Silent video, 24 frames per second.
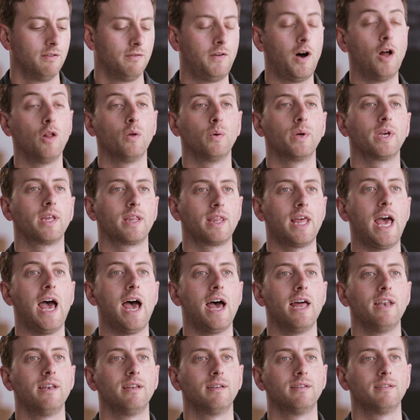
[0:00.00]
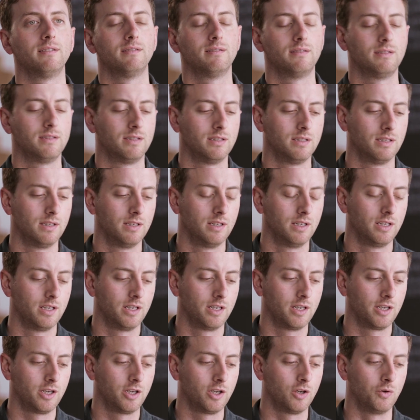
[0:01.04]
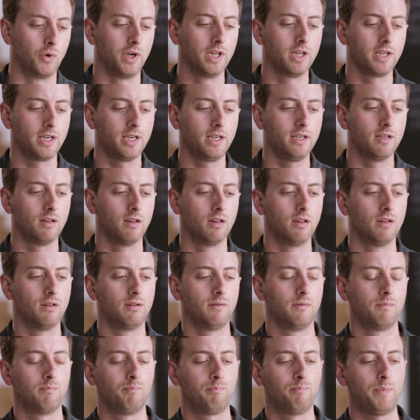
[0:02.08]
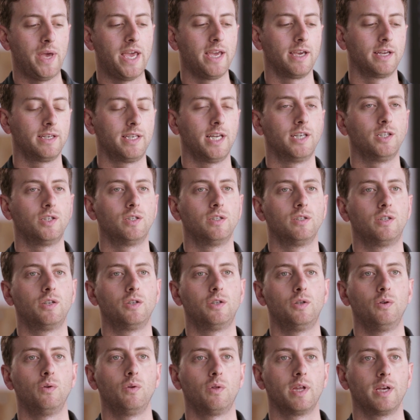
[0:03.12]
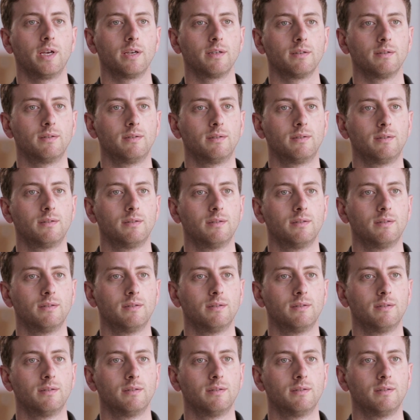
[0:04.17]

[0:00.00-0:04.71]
Following that, you're really paying attention to two things: